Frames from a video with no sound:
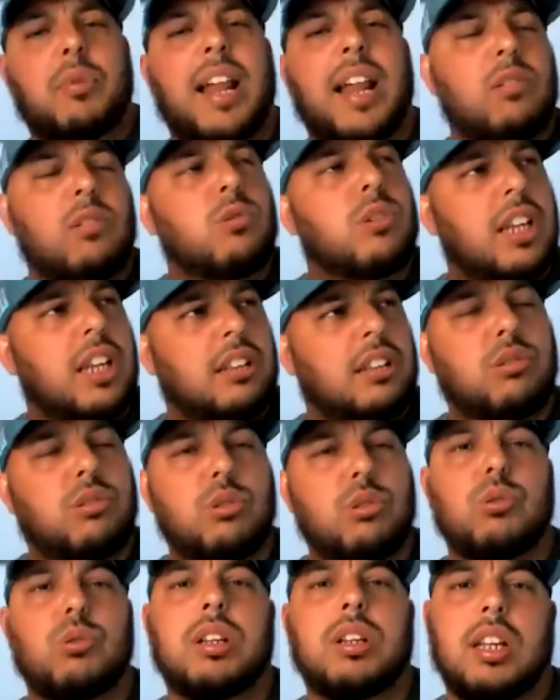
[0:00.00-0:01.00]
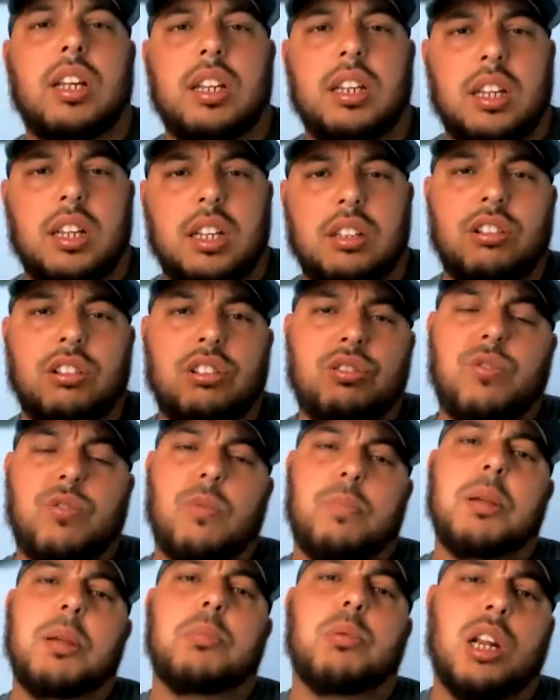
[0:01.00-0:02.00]
what I don't get to, and just
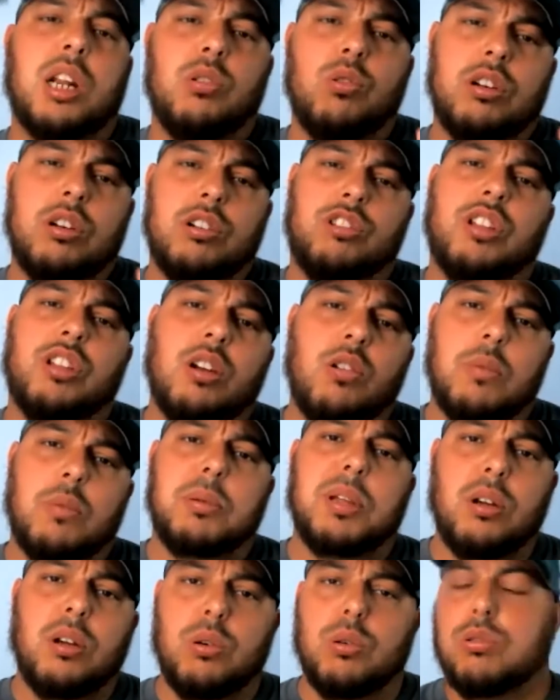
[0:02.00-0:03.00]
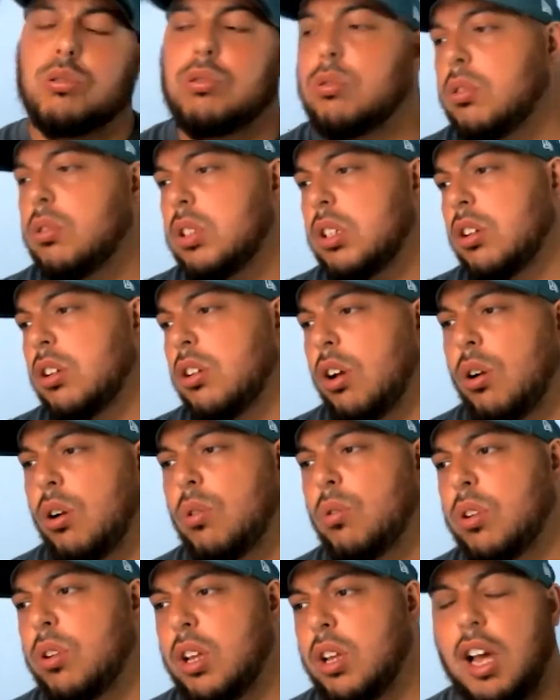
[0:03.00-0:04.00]
for people that don't understand
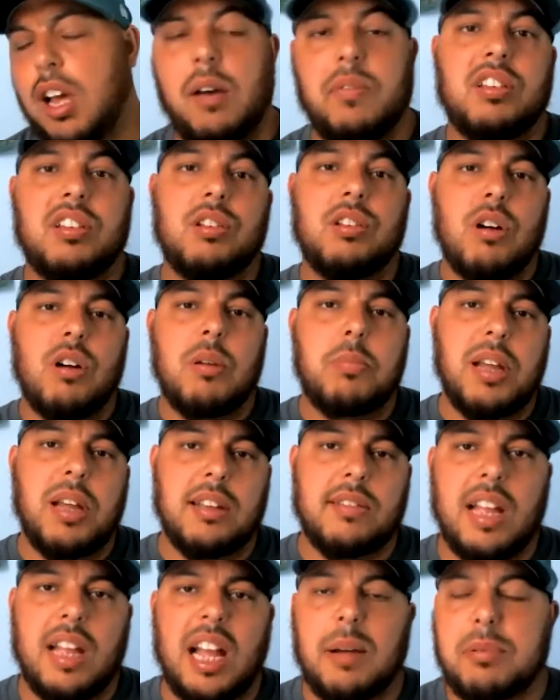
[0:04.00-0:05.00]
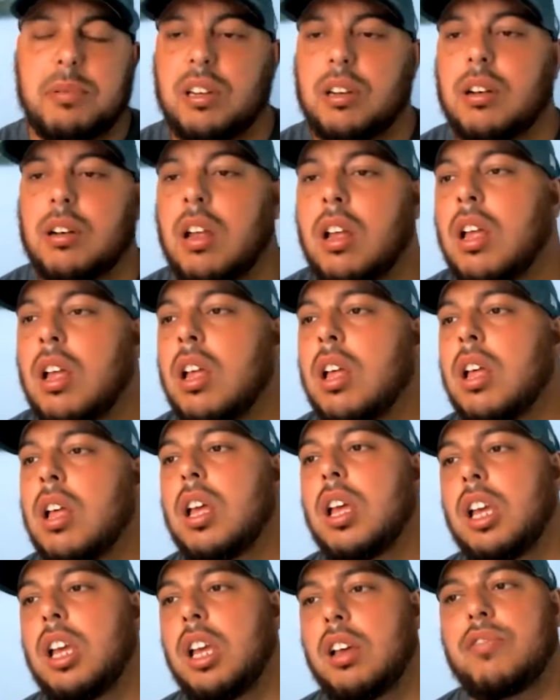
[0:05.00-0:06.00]
RPOs, obviously run pass option.
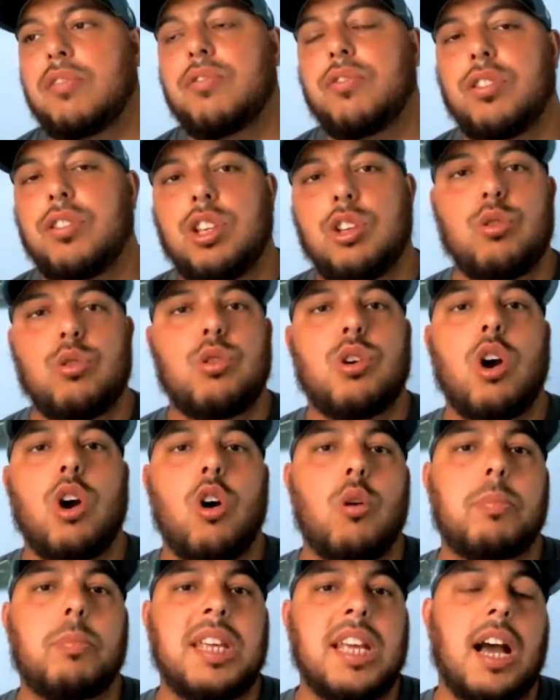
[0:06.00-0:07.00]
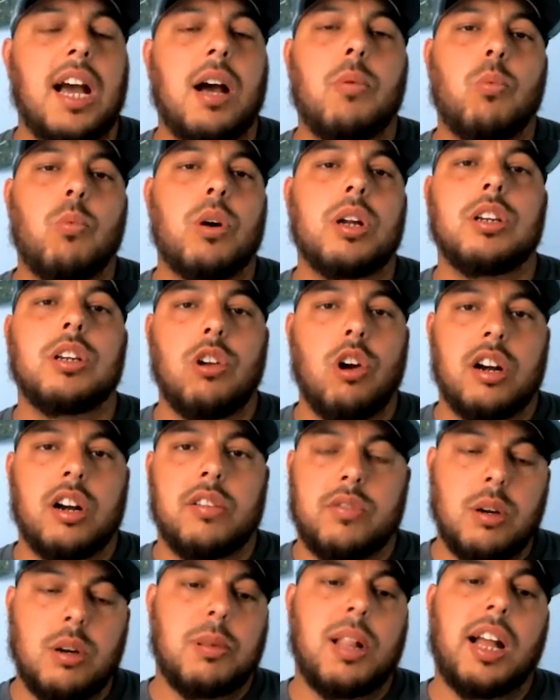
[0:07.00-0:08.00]
If you go beyond 1 yard,
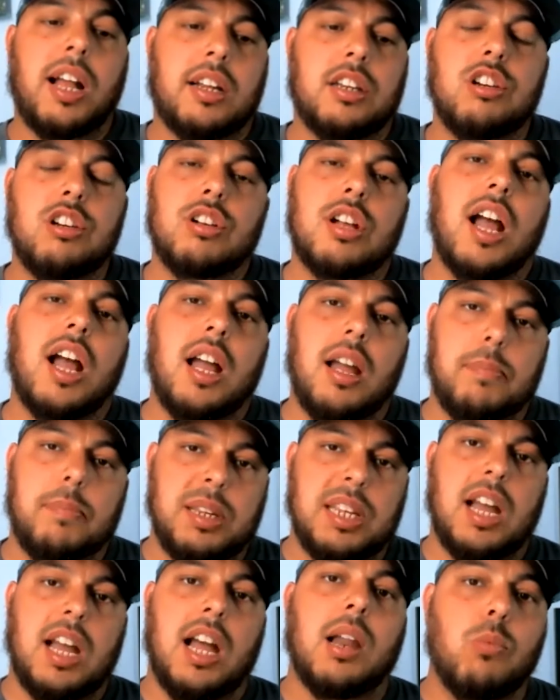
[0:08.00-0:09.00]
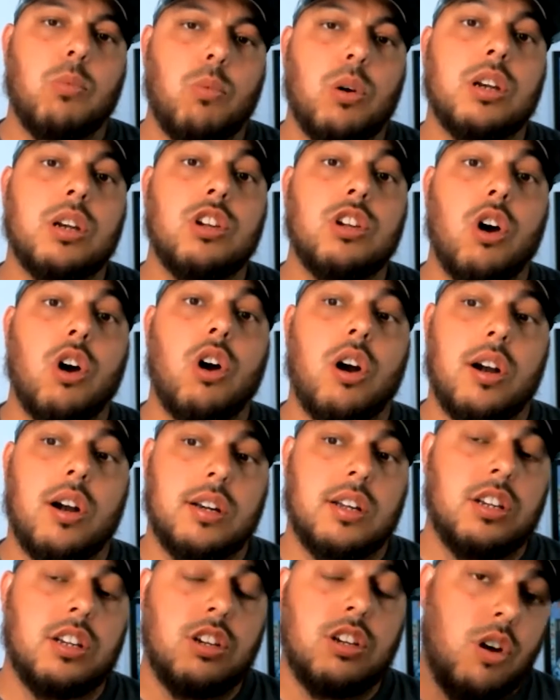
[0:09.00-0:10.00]
if you're blocking your guy beyond 1 yard
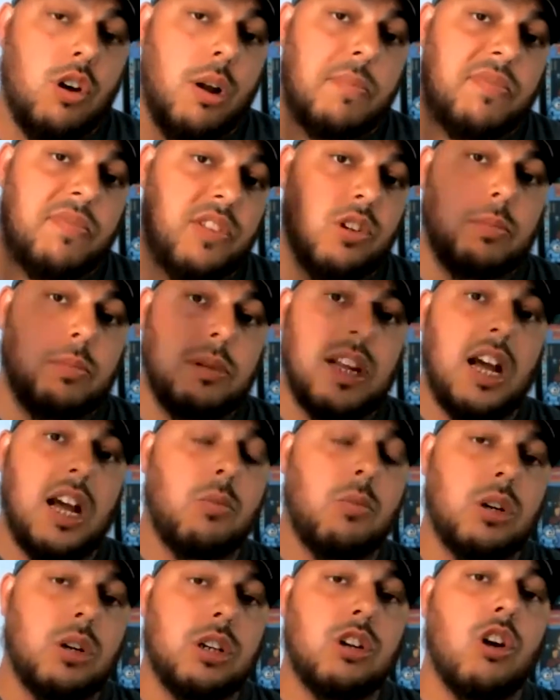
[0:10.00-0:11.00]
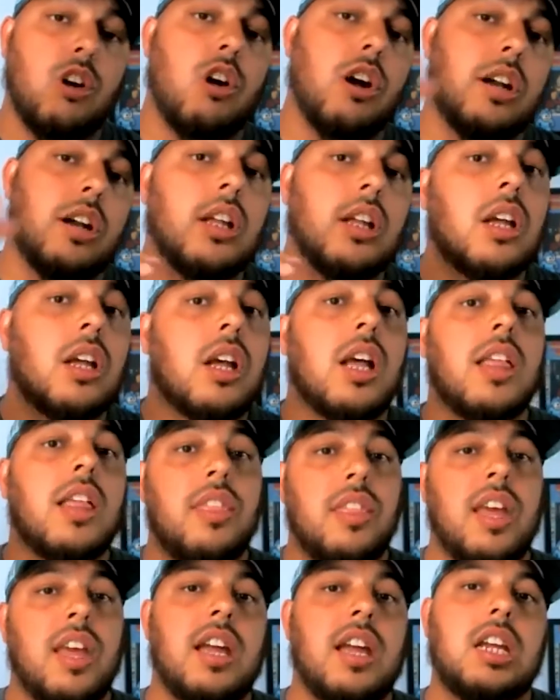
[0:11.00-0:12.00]
and you're upfield beyond 1 yard,
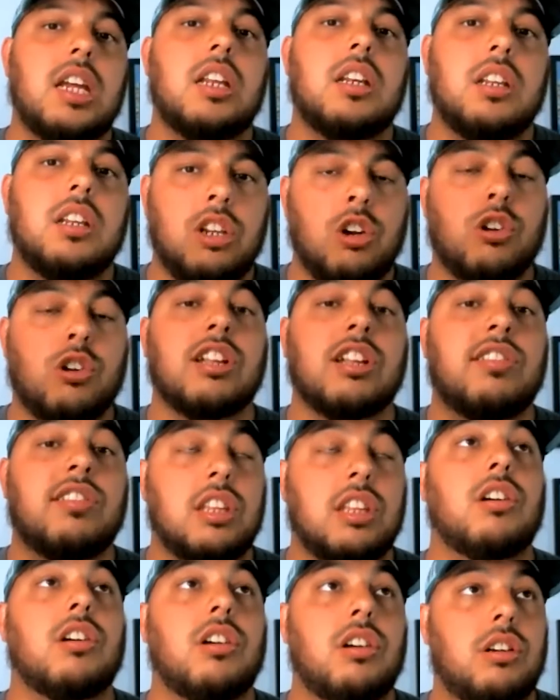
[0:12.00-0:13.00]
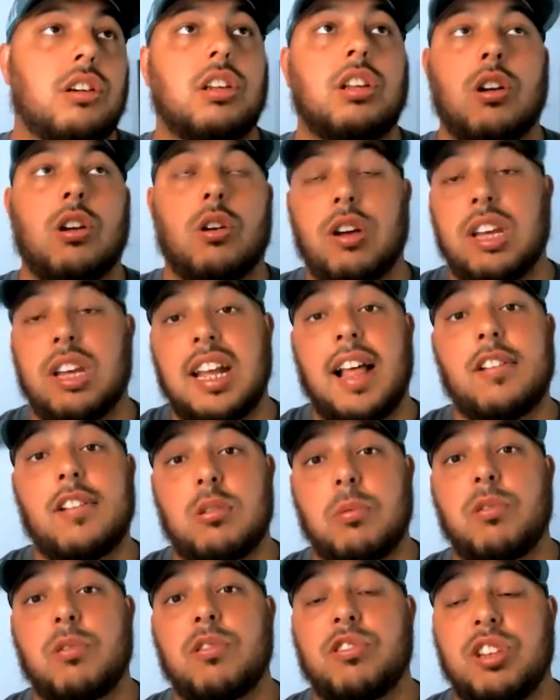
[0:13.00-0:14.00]
right, then you're considered,
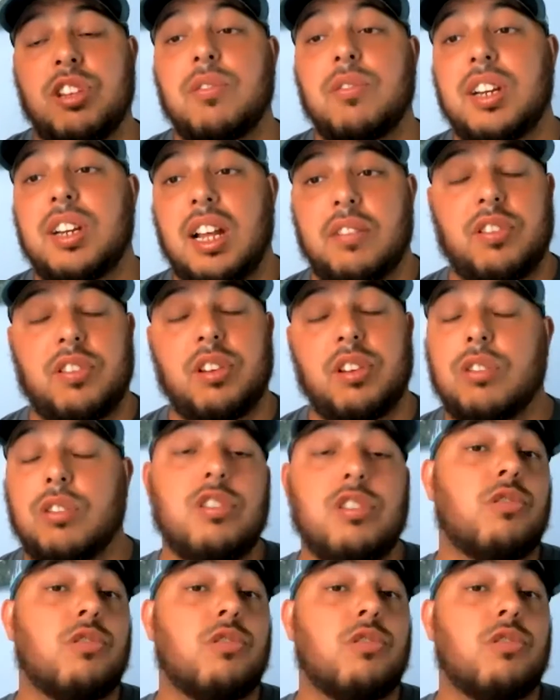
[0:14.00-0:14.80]
ineligible receiver downfield. If